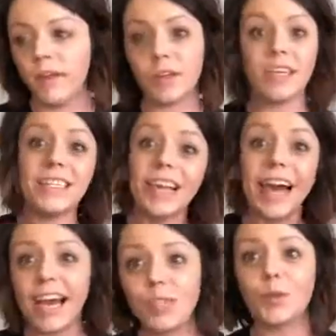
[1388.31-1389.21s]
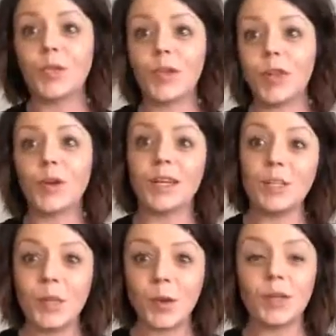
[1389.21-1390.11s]
They're going to say hi to each other, get
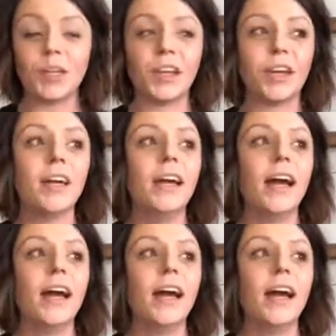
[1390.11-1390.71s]
to know each other.